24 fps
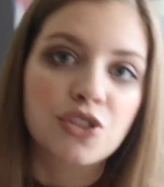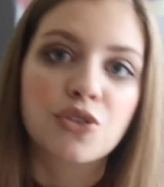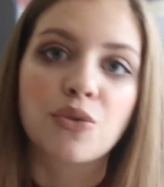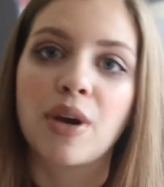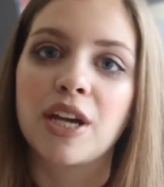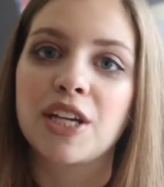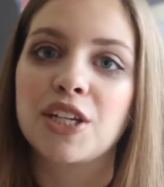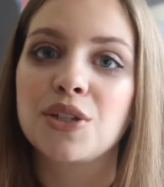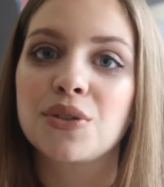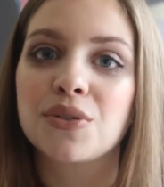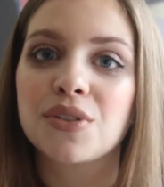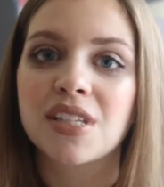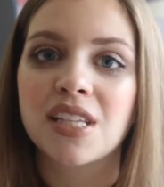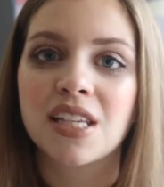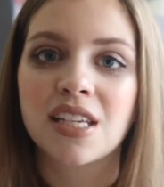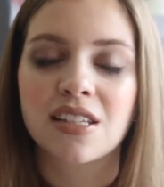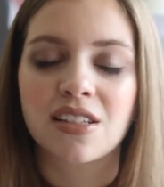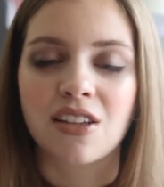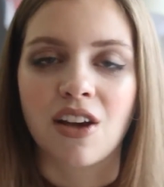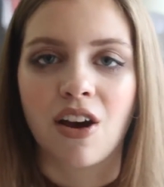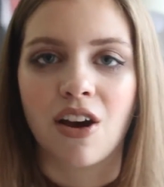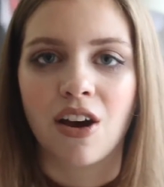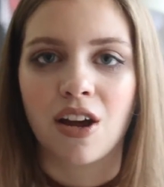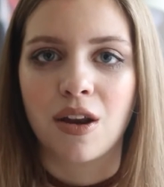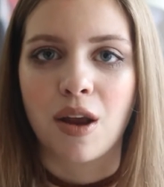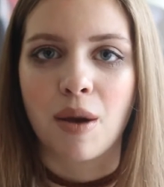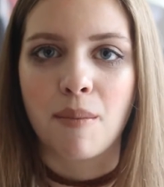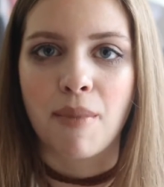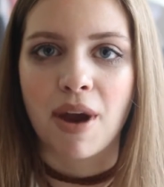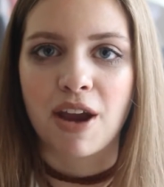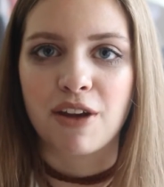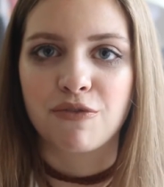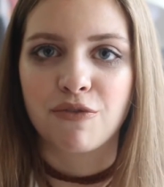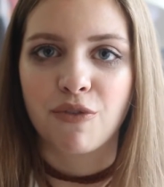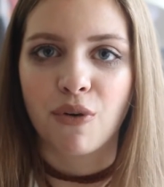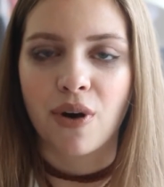So I use this on
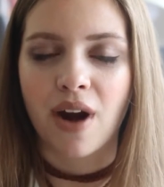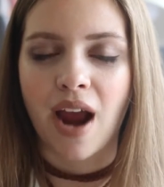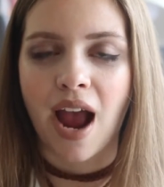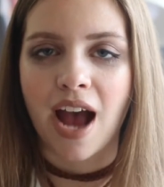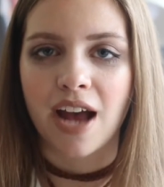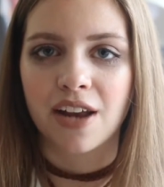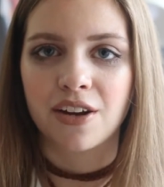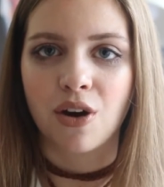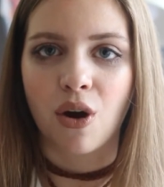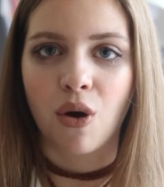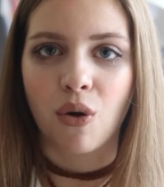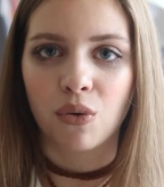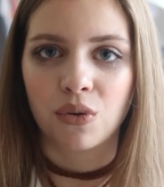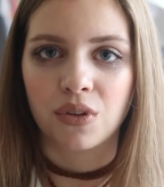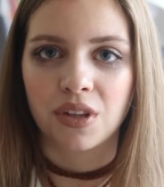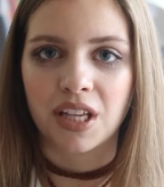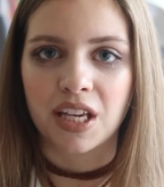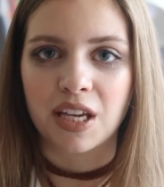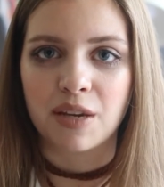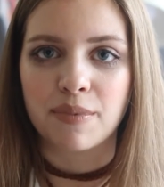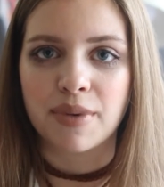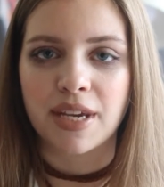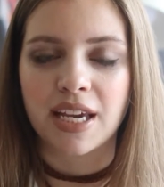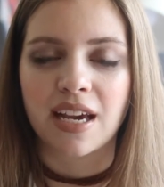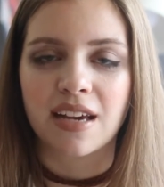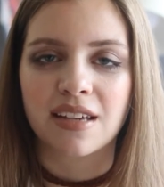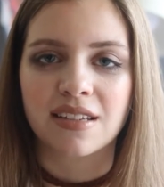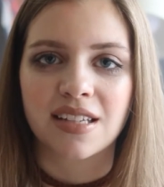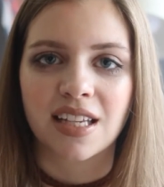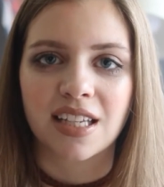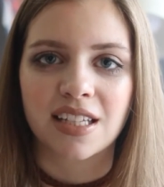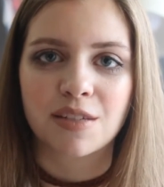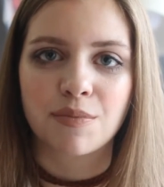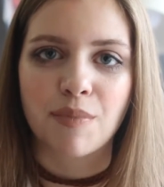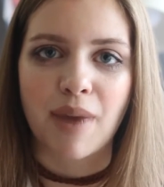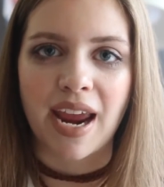my forehead only because
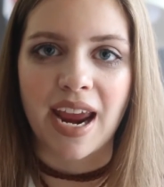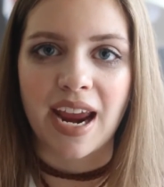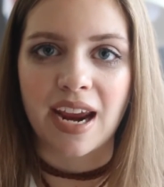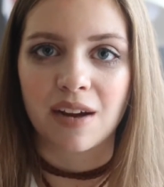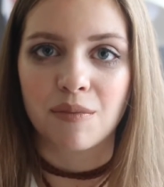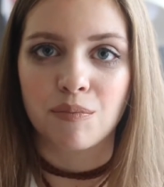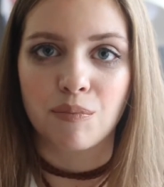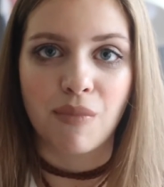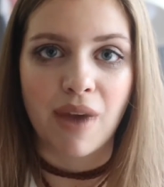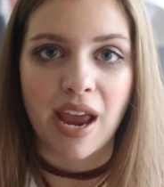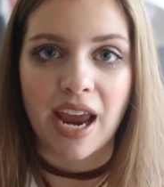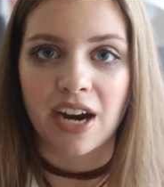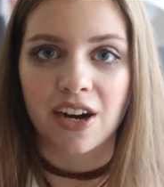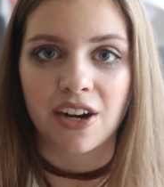that's my mm,